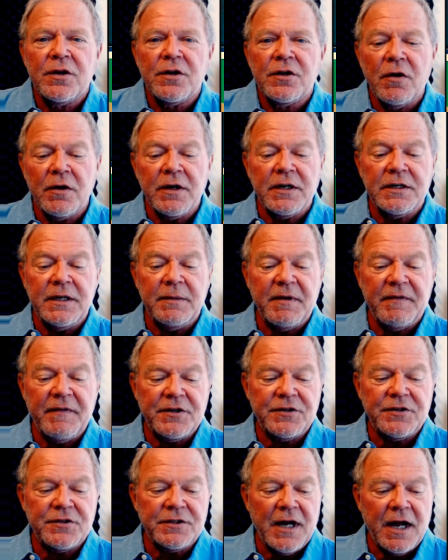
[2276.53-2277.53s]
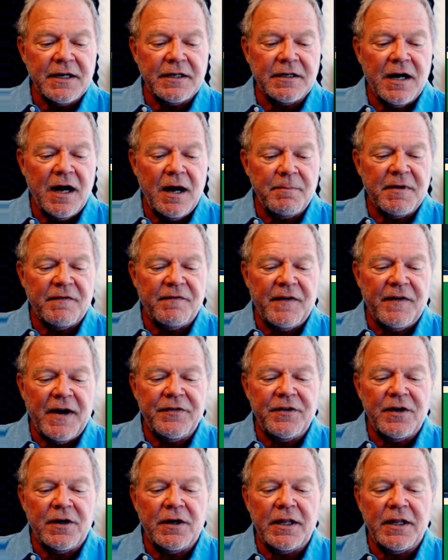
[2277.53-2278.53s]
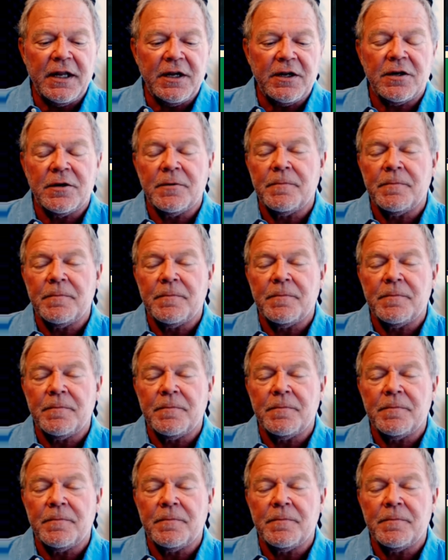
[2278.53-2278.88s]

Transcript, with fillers: Go to deep adventure dot com to find their link,